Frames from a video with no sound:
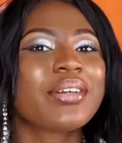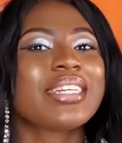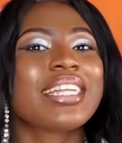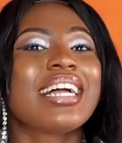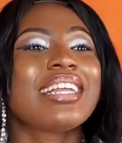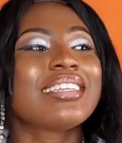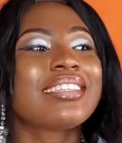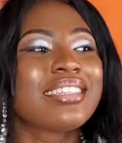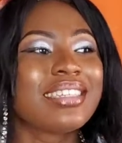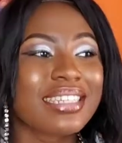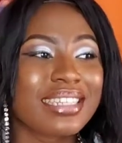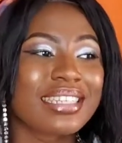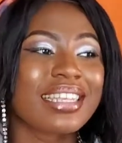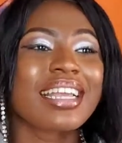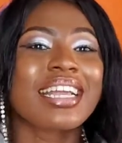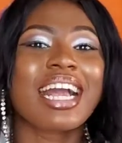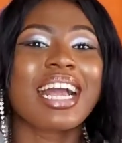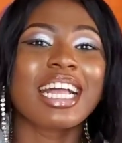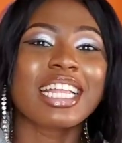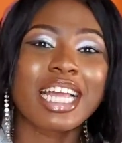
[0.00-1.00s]
that this thing
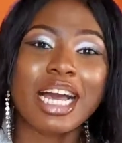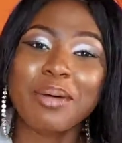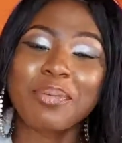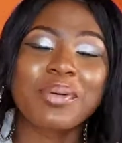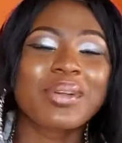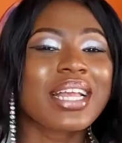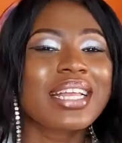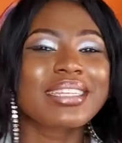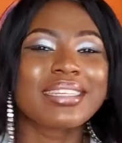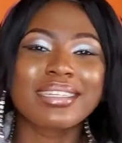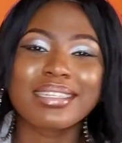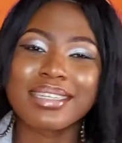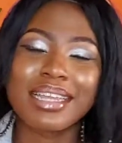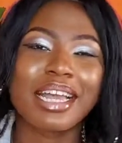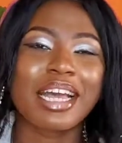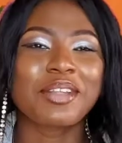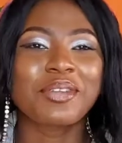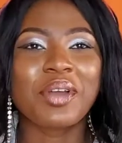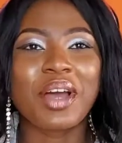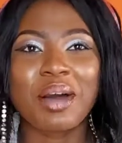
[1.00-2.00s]
can happen and this thing
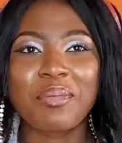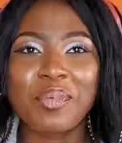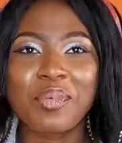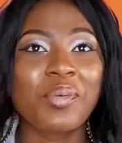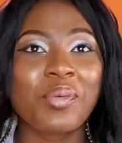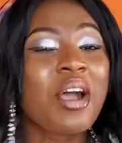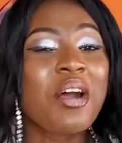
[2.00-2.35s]
cannot happen.